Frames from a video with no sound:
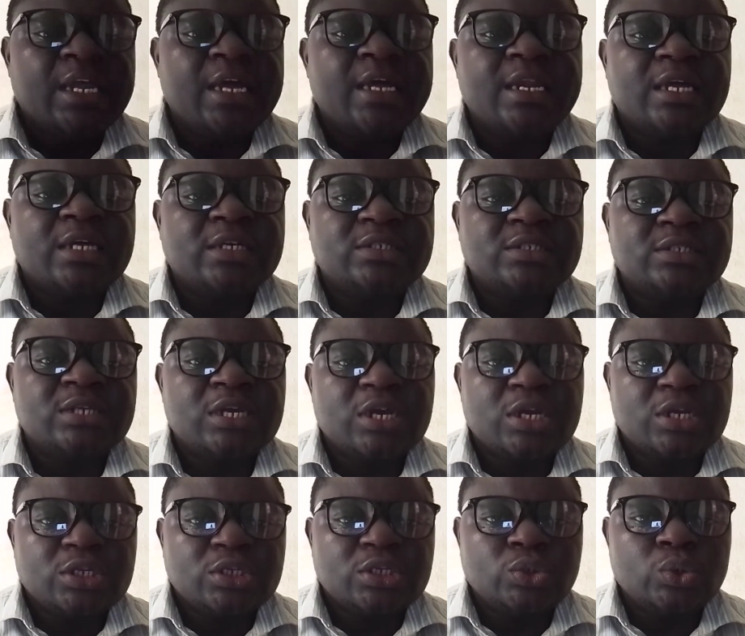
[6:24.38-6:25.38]
learners
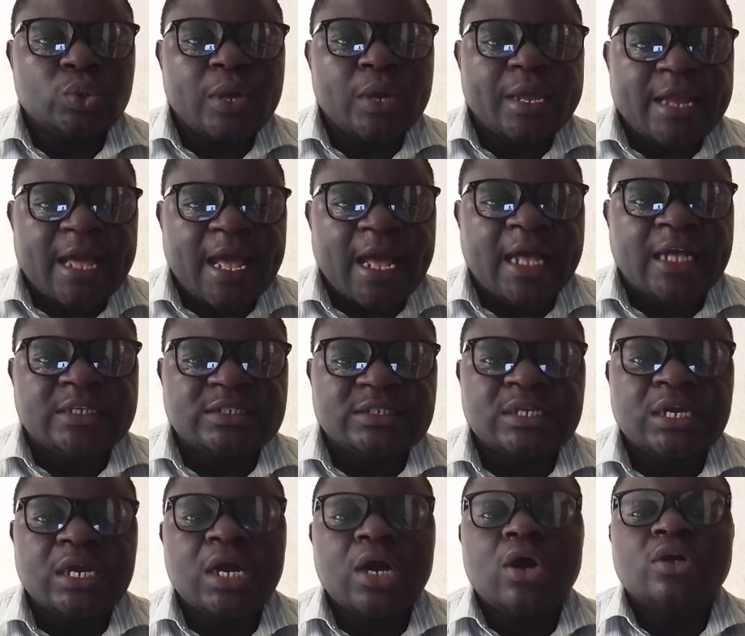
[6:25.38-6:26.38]
to
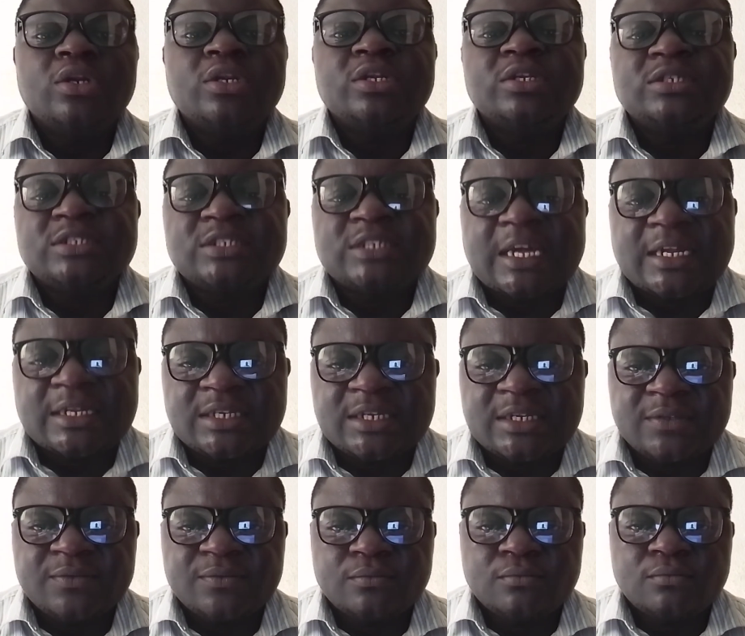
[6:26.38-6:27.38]
enhance
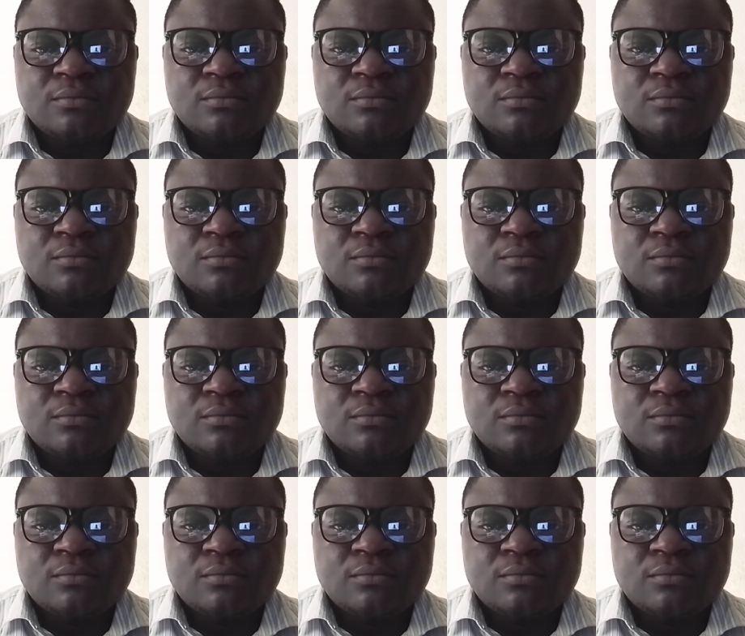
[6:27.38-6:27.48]
understanding.